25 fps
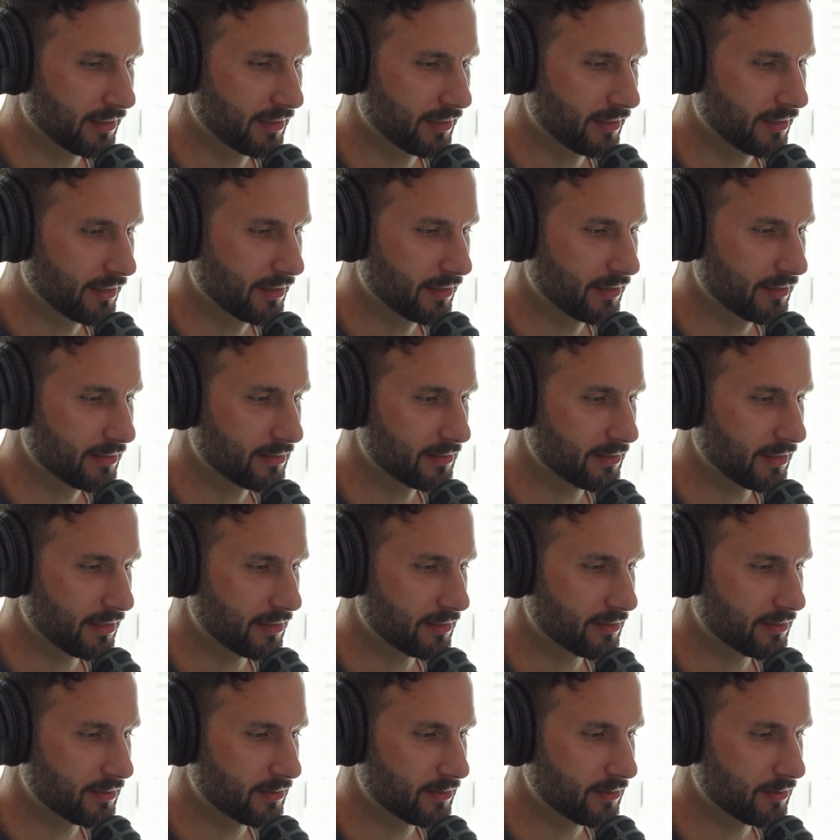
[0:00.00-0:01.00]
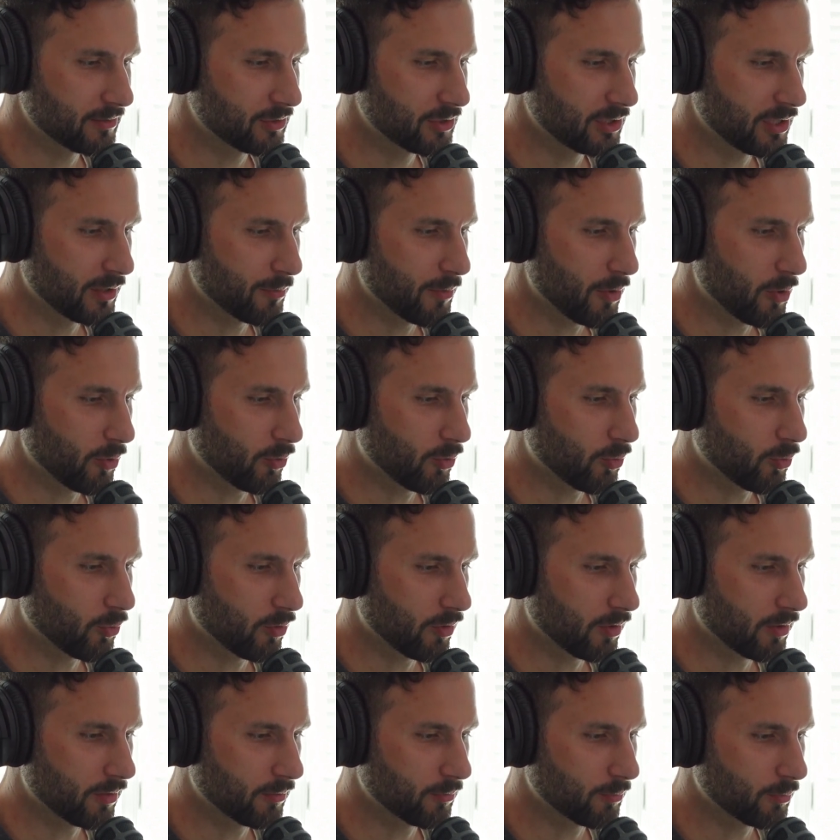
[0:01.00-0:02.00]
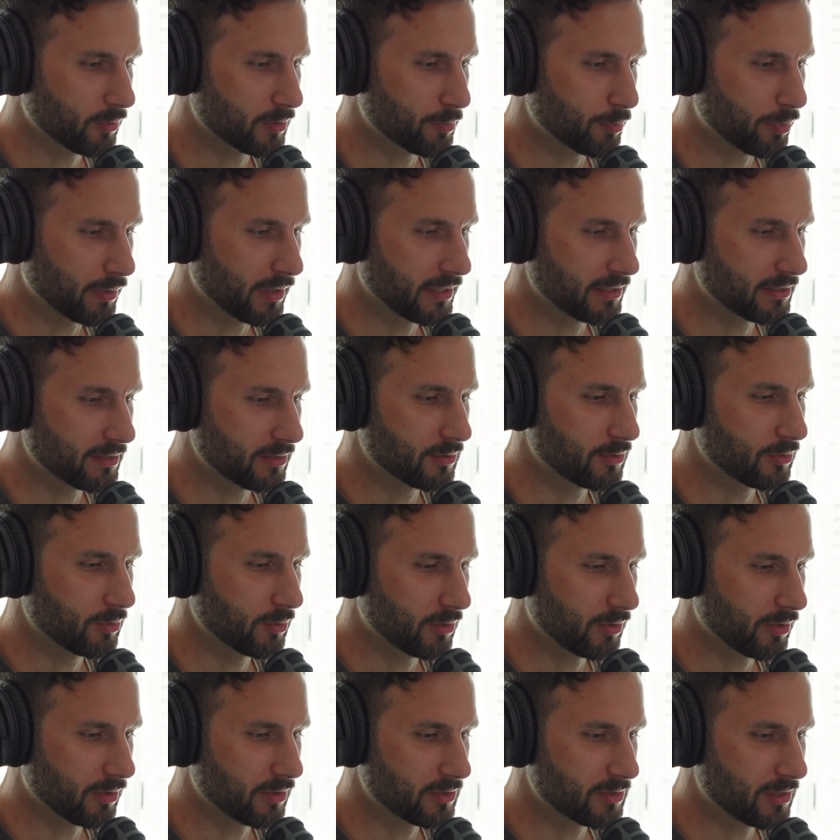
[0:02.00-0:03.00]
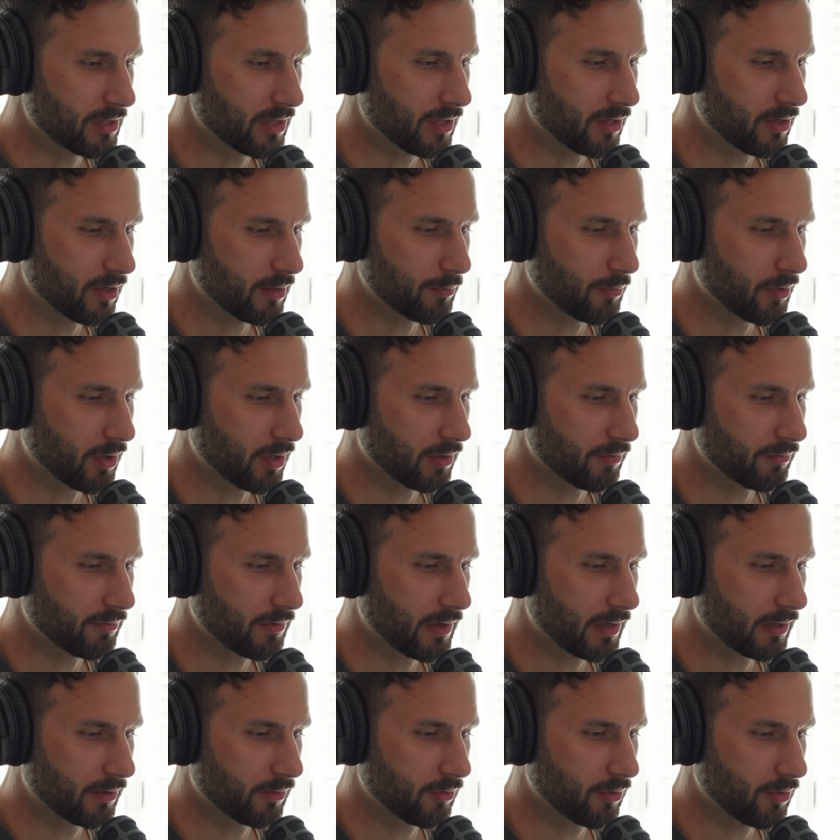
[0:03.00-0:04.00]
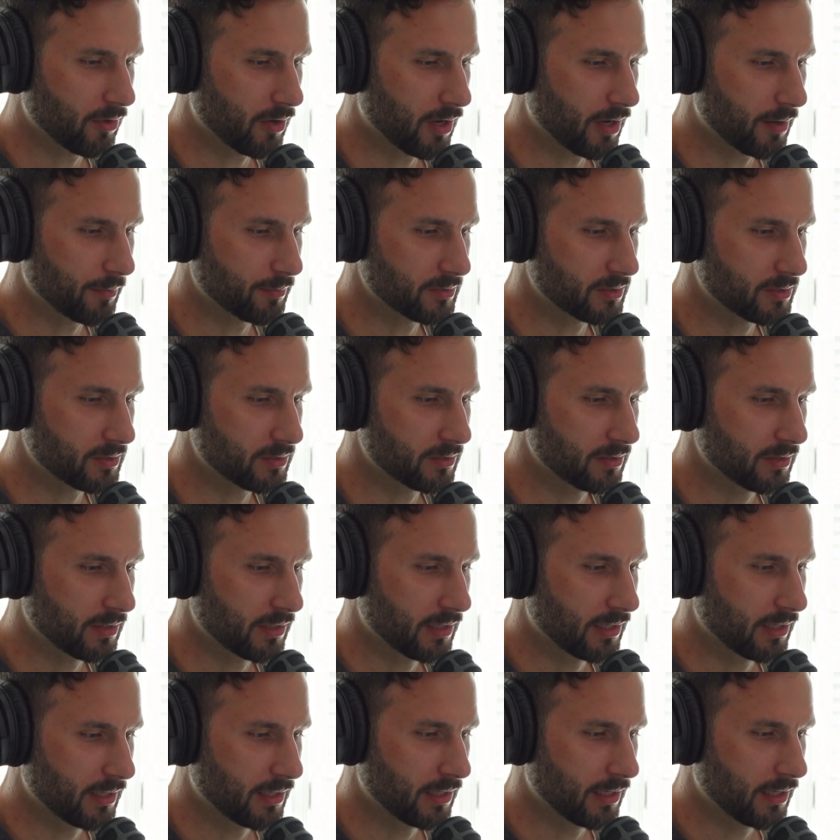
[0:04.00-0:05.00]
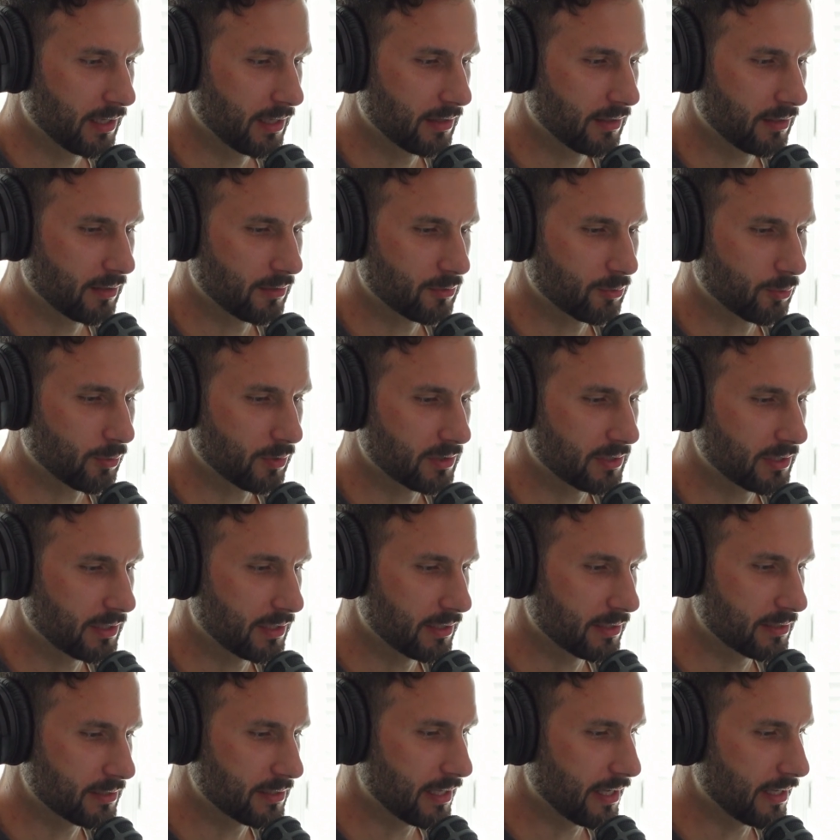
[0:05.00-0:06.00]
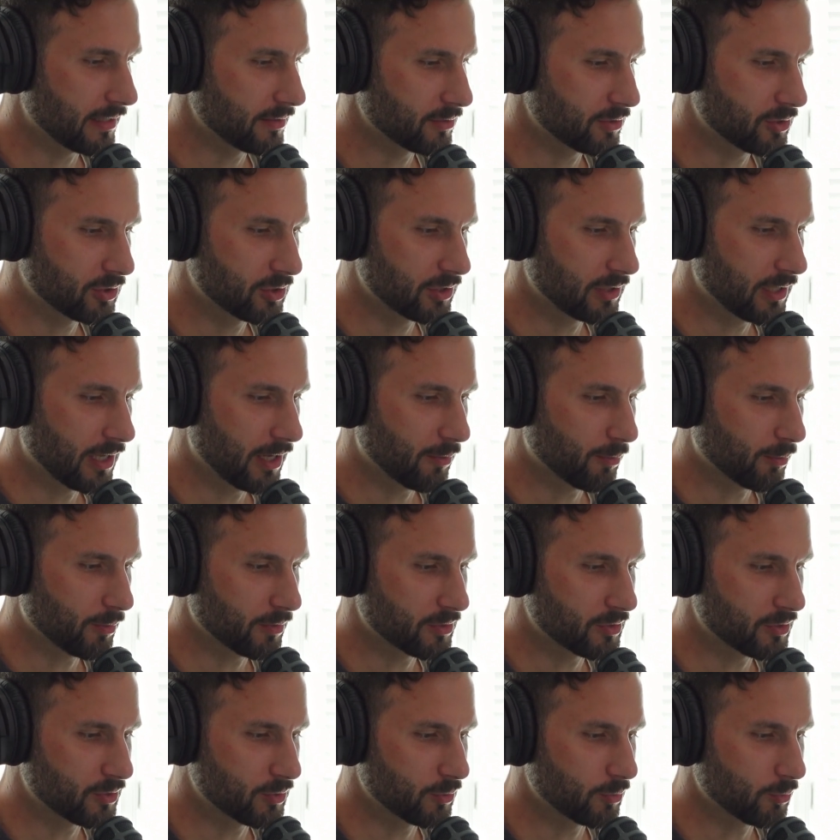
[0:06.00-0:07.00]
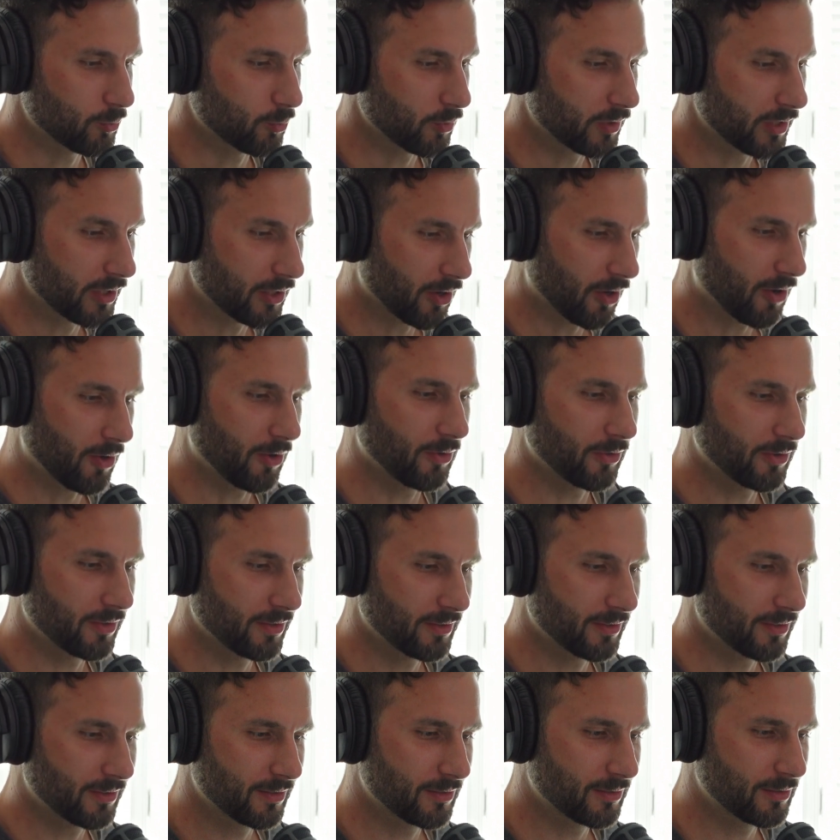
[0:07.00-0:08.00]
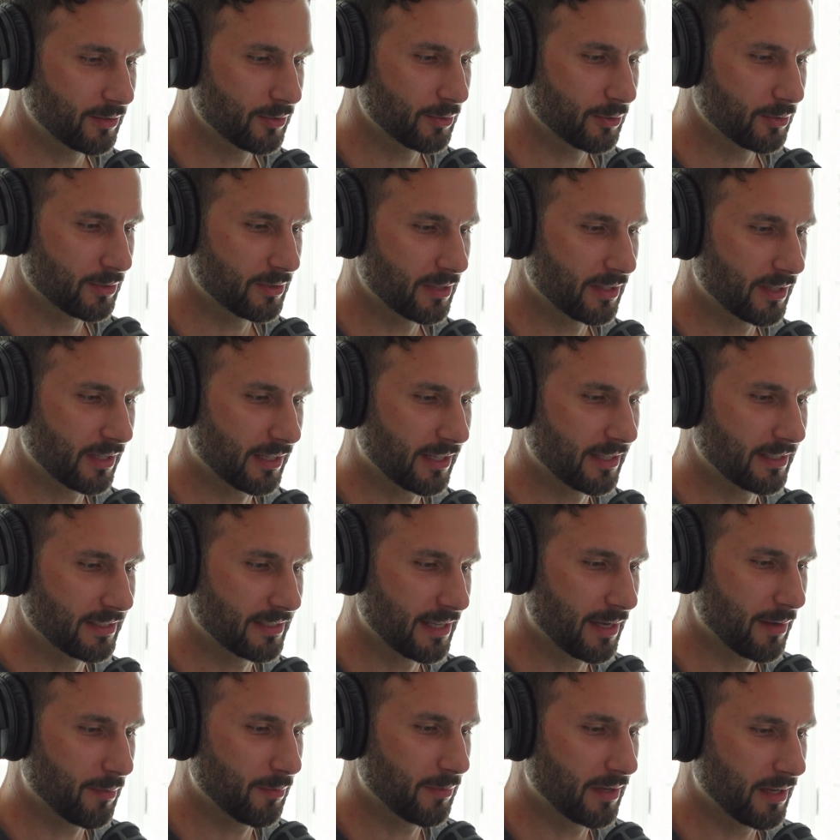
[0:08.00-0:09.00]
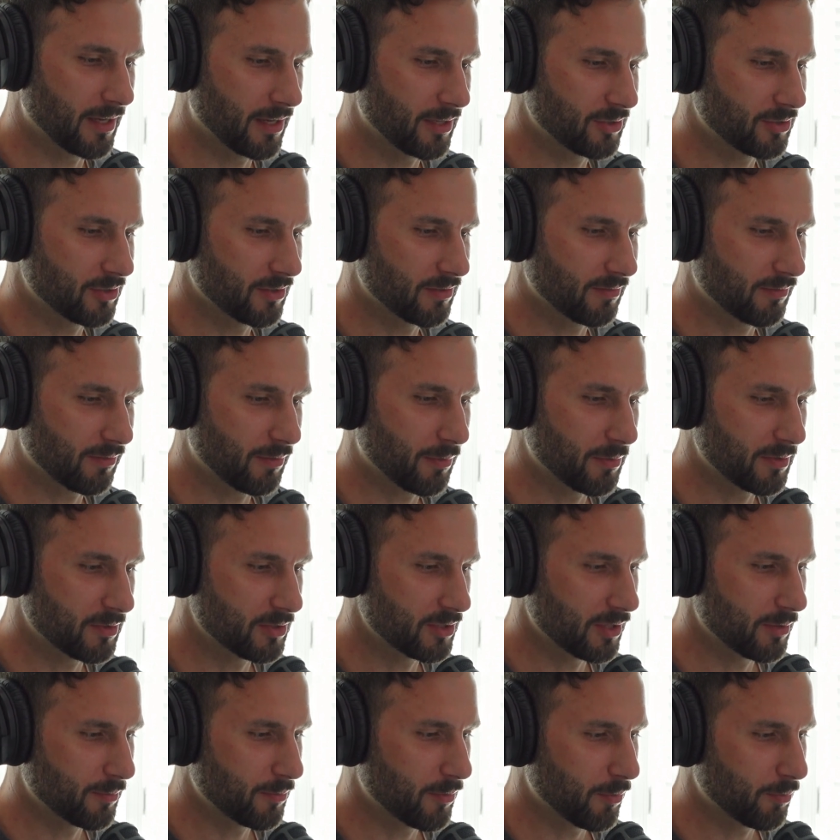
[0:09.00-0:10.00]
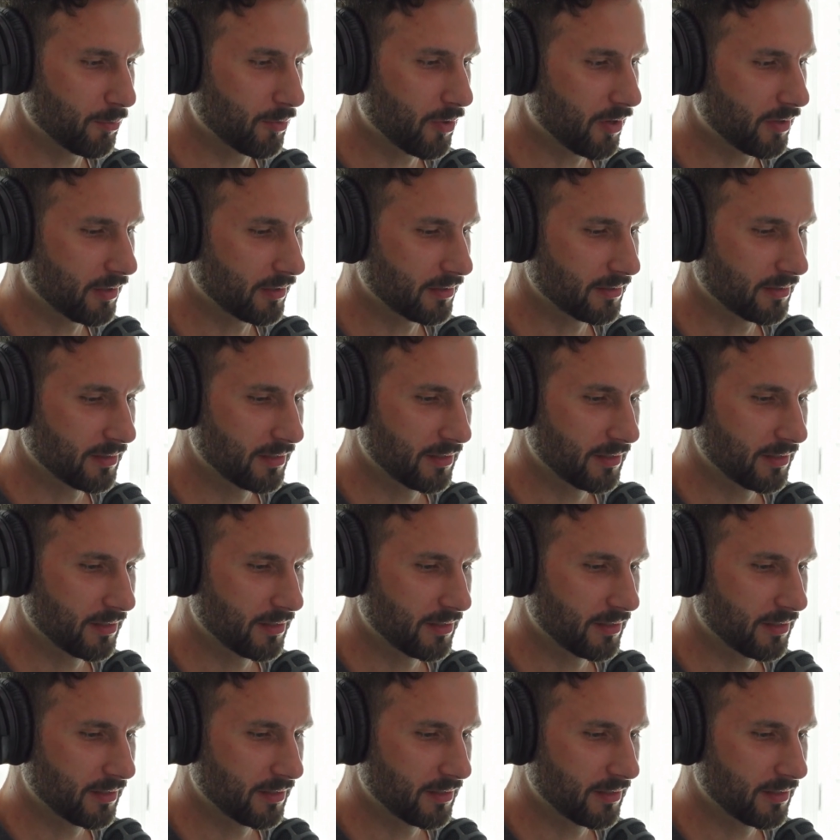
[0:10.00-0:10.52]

It says GMO corn was planted too close to the unmodified crops, and the tortillas that she ate were soon recalled due to the contamination from the GMO product.